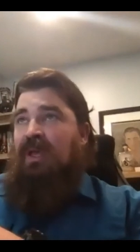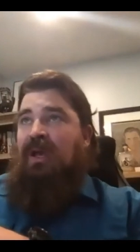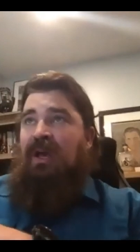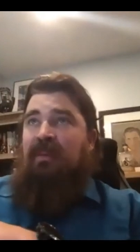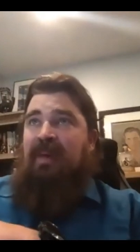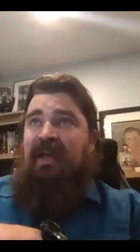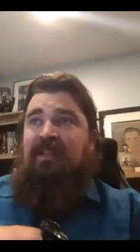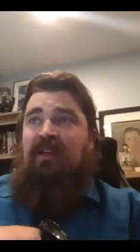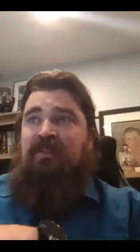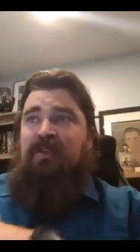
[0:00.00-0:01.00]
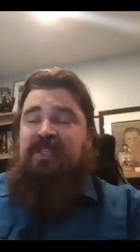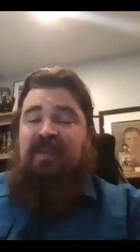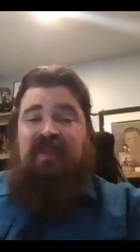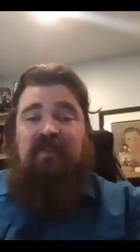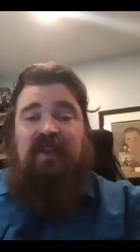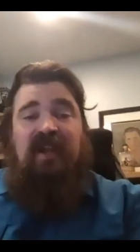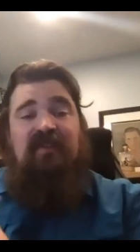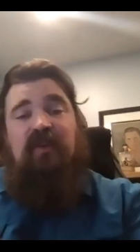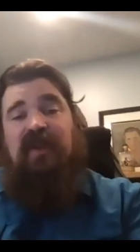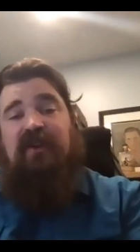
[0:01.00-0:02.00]
I love Udemy for kind
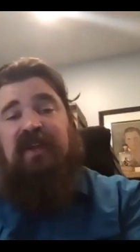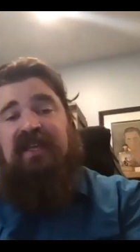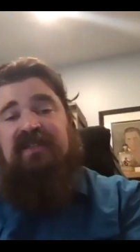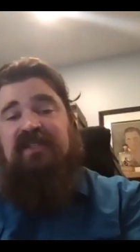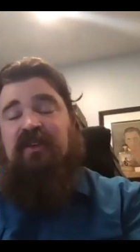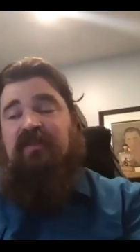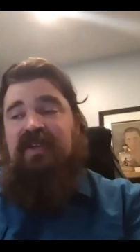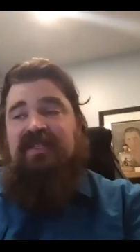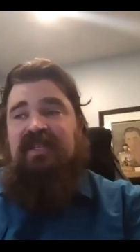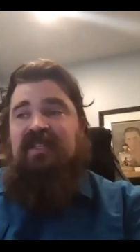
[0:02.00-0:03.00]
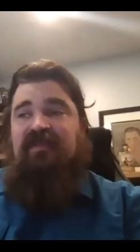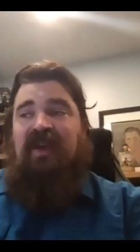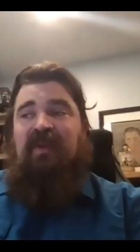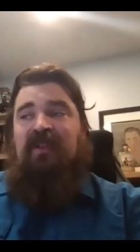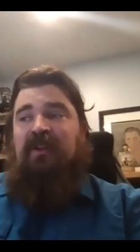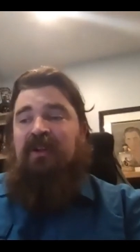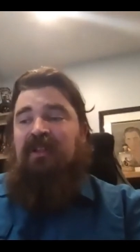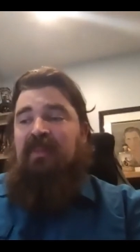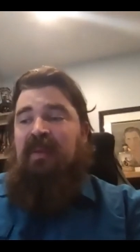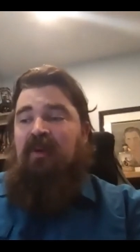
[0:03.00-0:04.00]
of quicker hits. So for instance, if I want to learn a
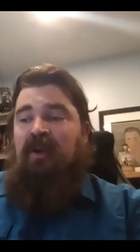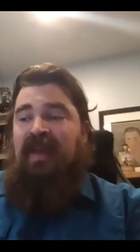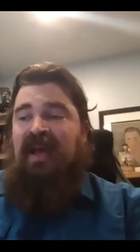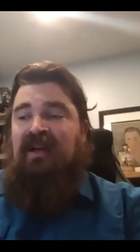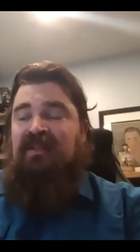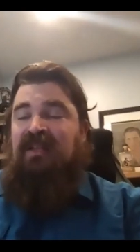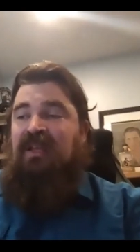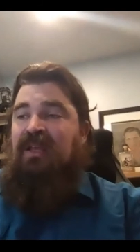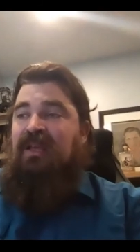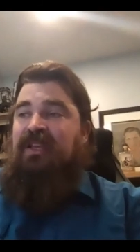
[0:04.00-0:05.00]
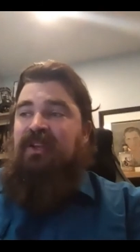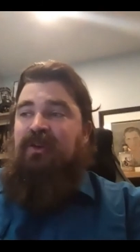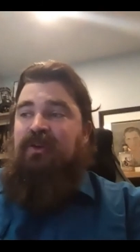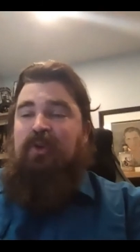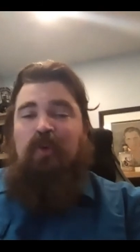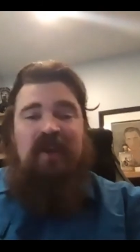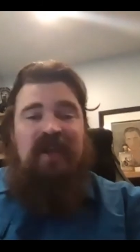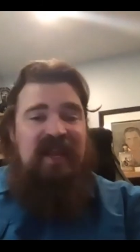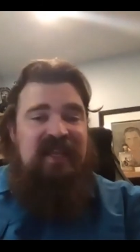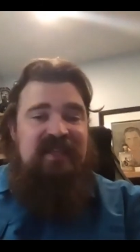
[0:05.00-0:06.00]
little bit more about,
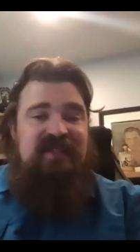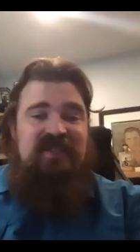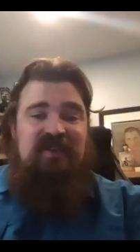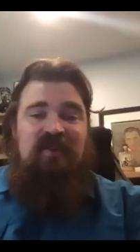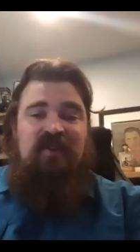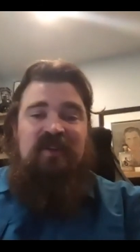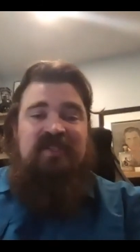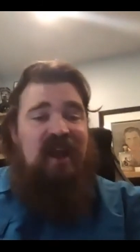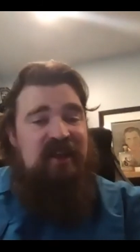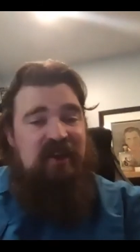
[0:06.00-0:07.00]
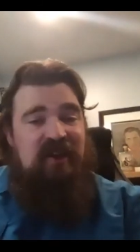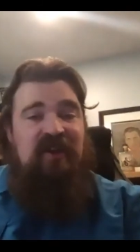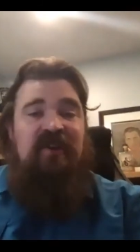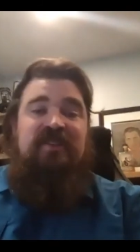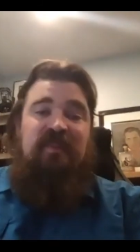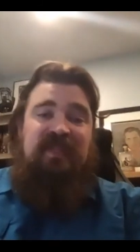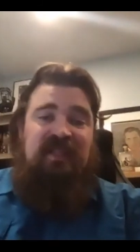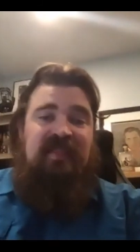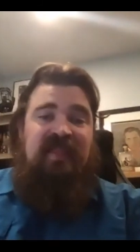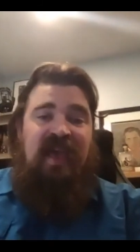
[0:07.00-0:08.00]
Kubernetes or Docker or something
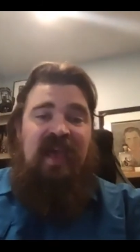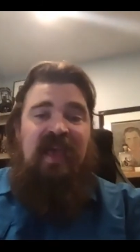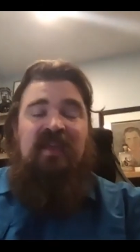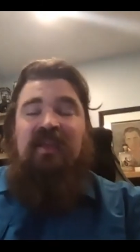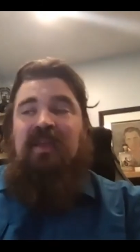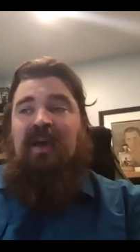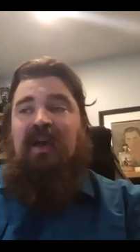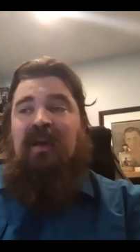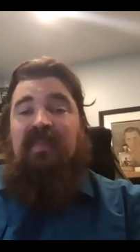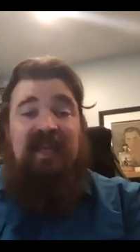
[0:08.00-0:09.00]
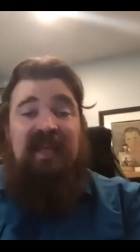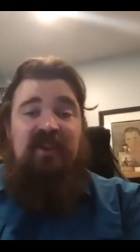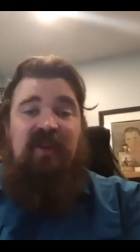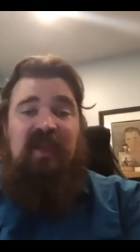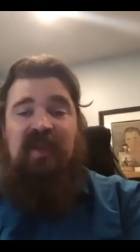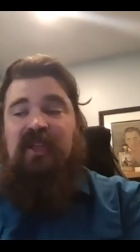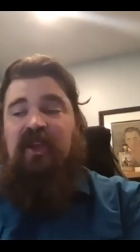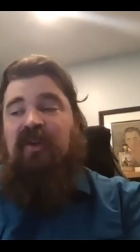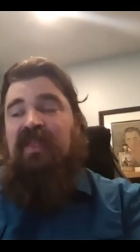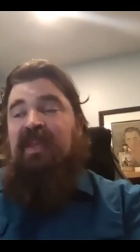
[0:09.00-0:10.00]
like that, that's a great way to
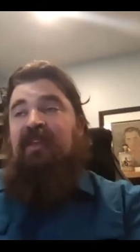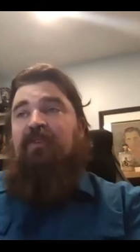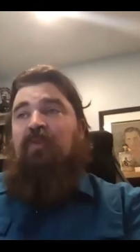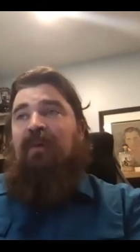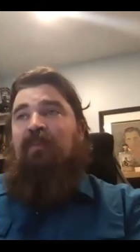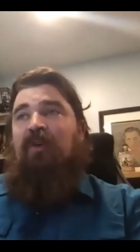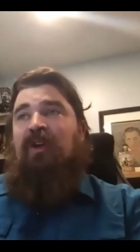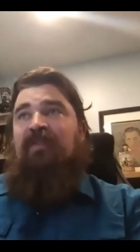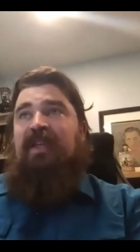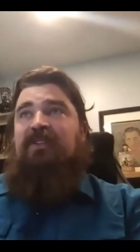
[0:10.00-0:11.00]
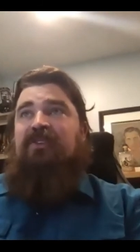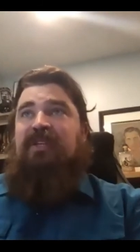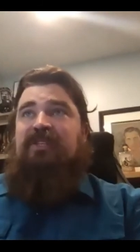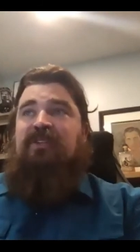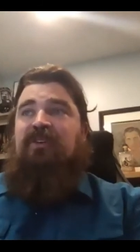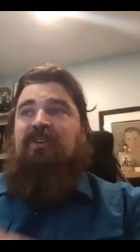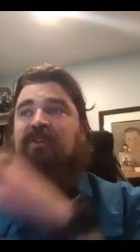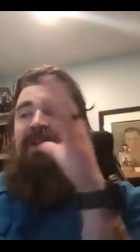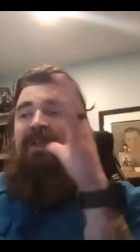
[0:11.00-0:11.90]
go. And then if you want more of like a traditional,